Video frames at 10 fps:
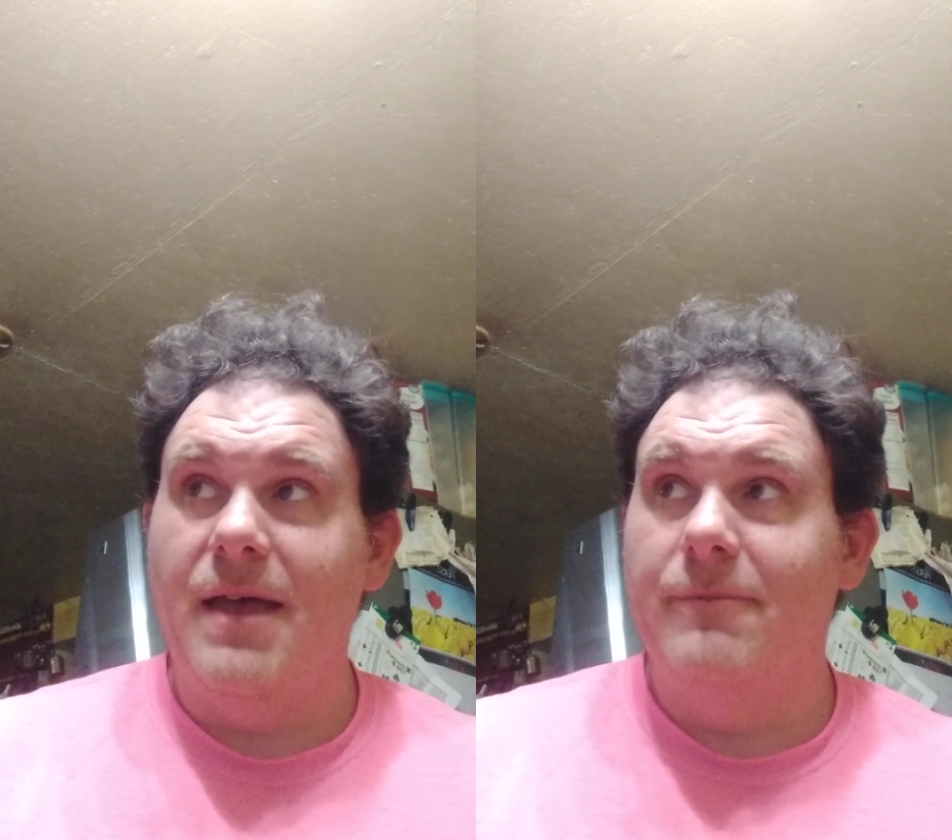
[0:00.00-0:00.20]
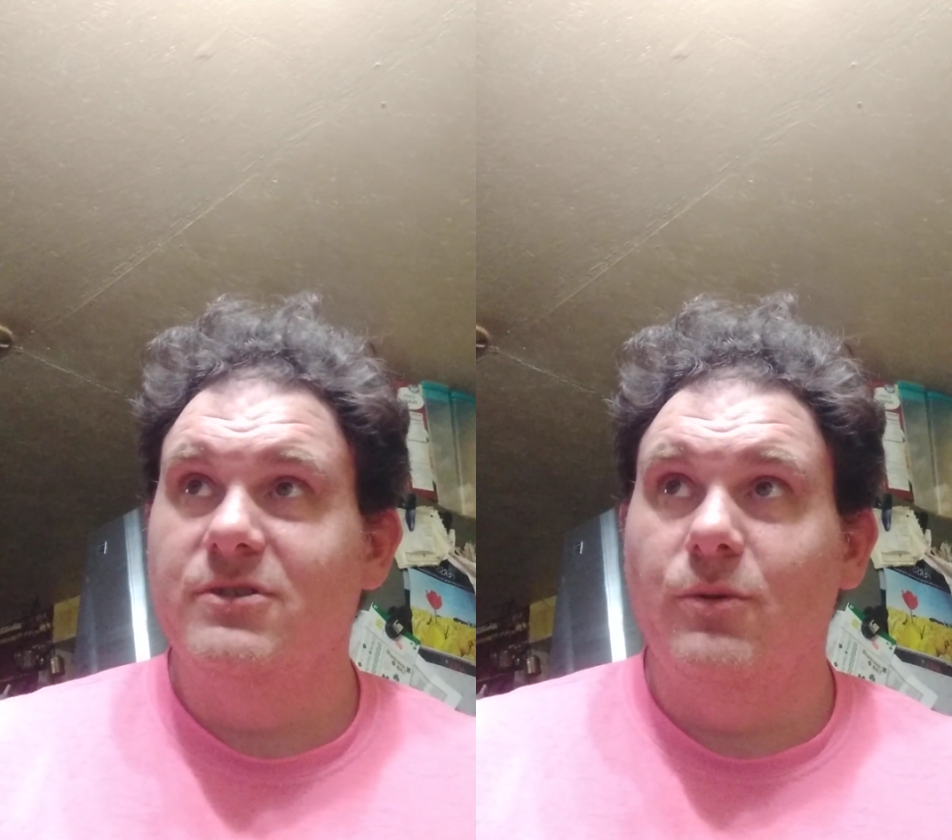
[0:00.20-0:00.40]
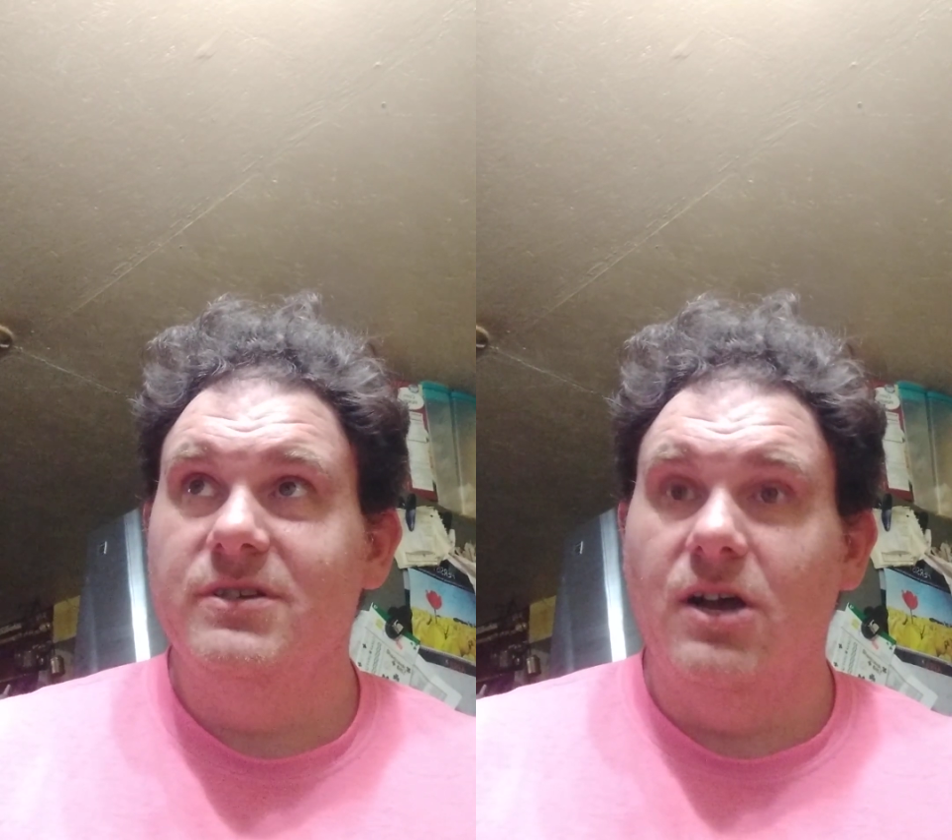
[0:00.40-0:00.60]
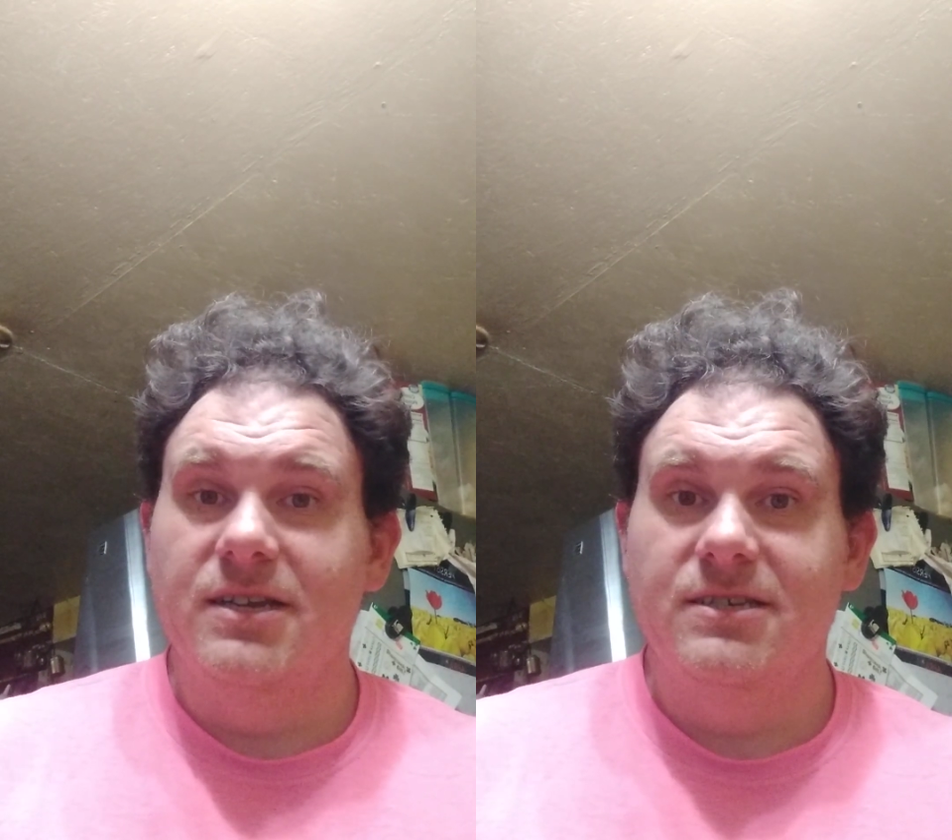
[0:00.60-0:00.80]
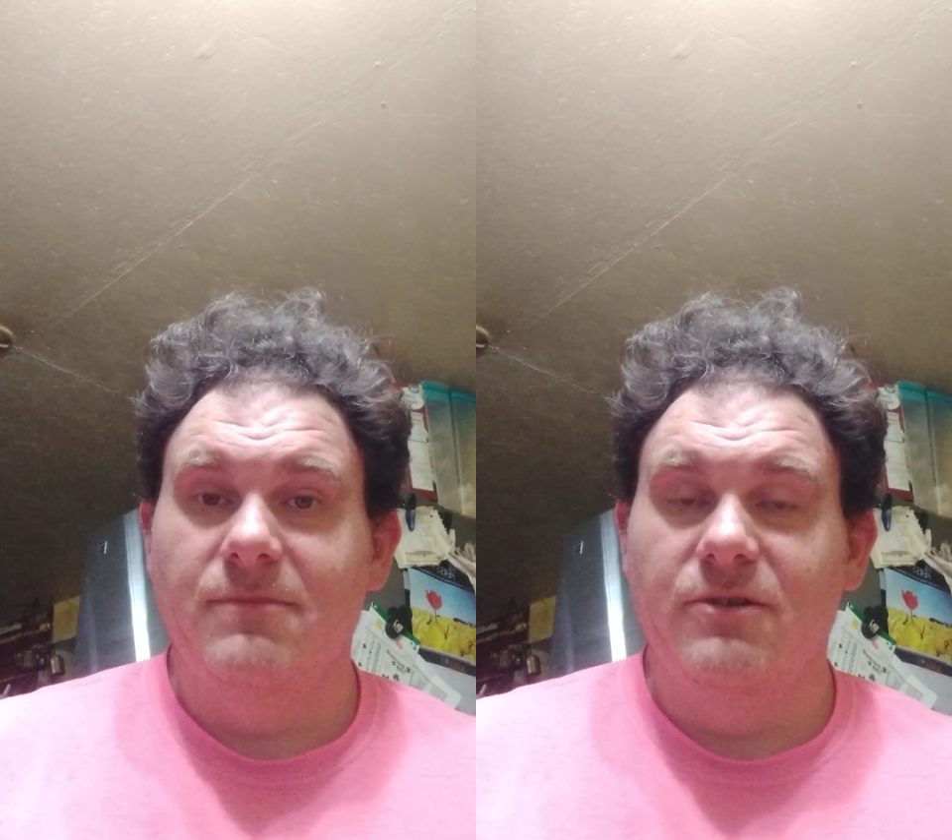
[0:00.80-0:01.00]
That was always
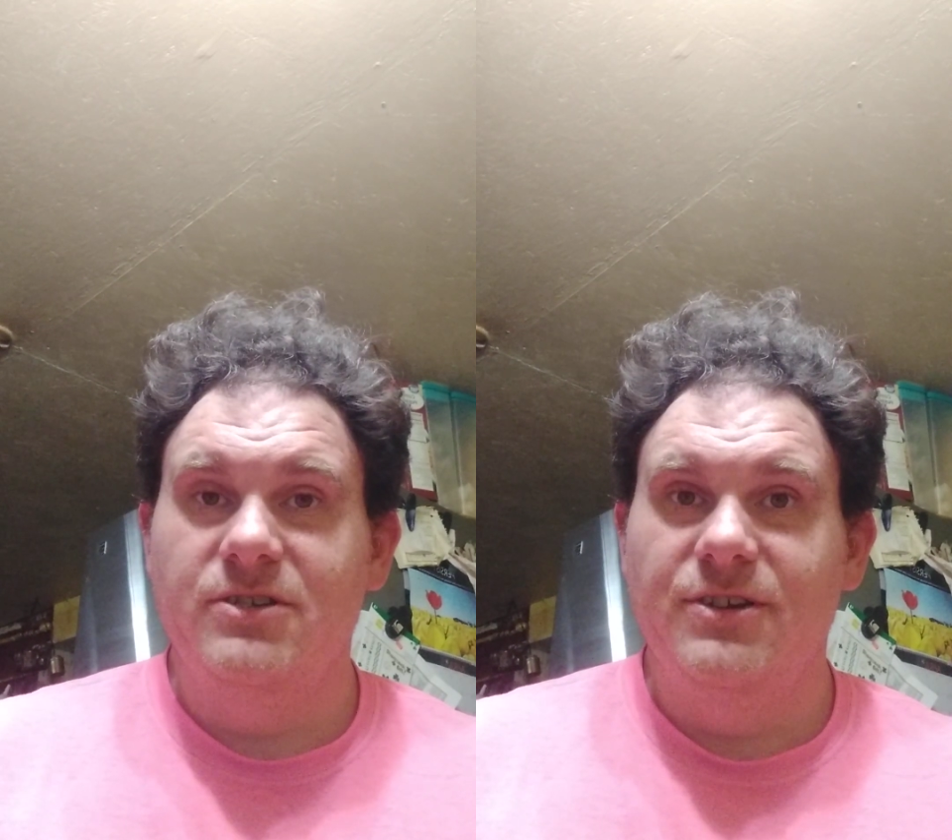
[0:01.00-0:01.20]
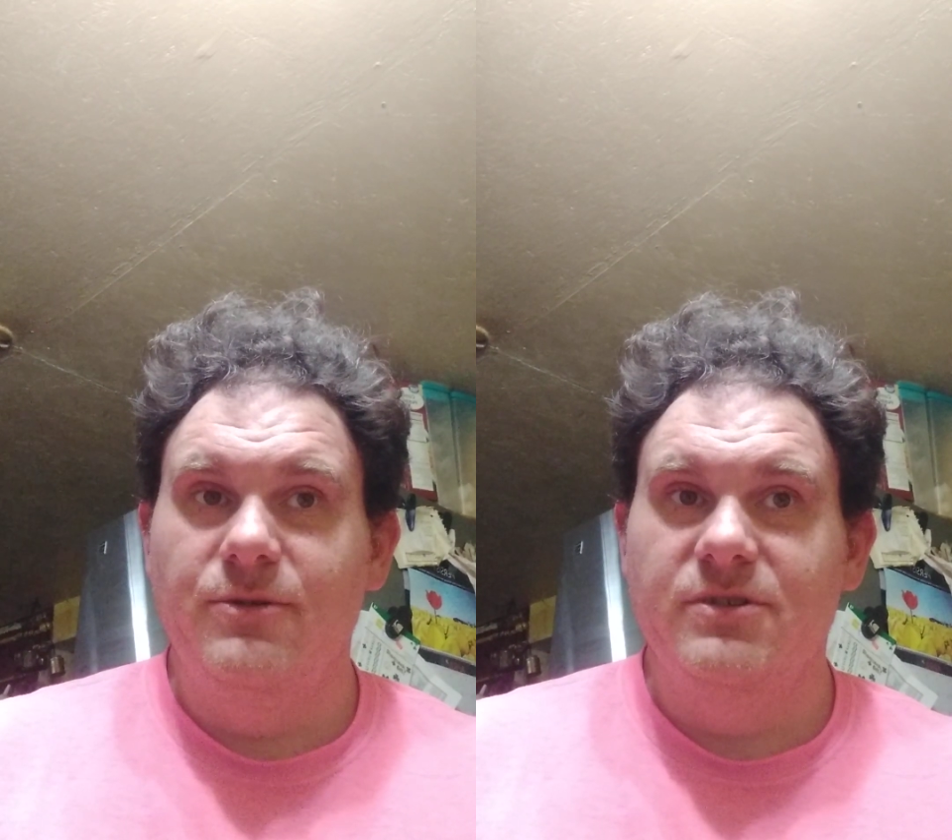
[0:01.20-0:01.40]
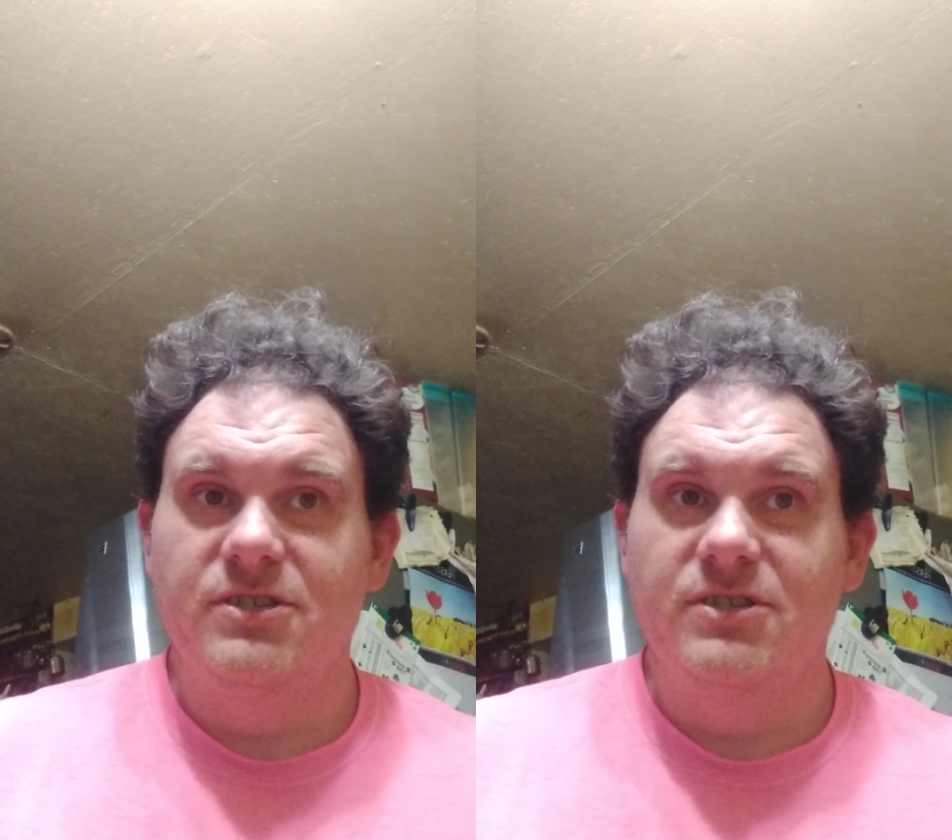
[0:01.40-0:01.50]
awesome though too.